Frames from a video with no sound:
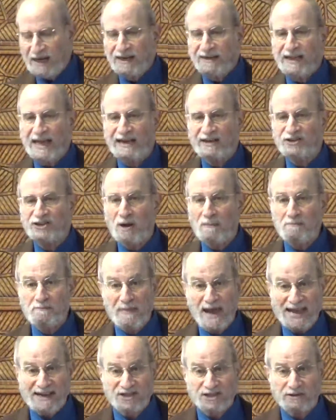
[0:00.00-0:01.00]
that is a
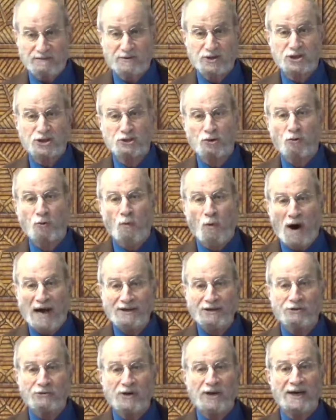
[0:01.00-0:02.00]
massive
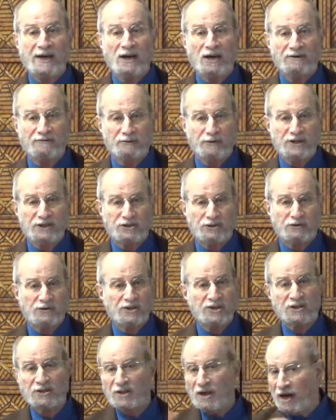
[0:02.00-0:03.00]
squandering of
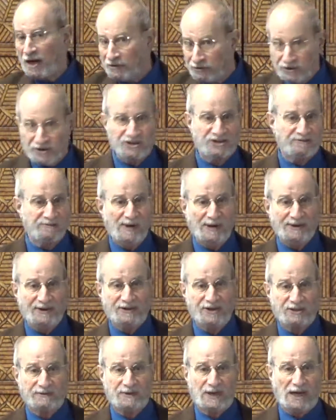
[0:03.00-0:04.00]
resources, hundreds of
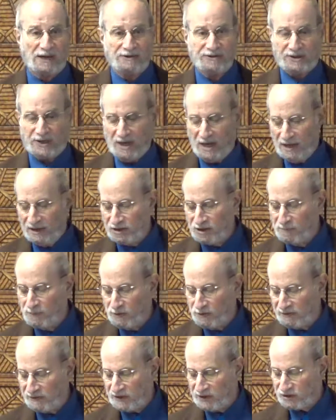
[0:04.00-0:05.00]
millions of dollars to
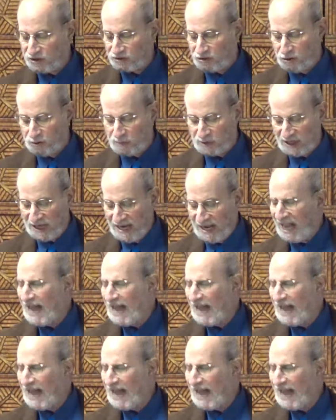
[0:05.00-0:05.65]
move these troops,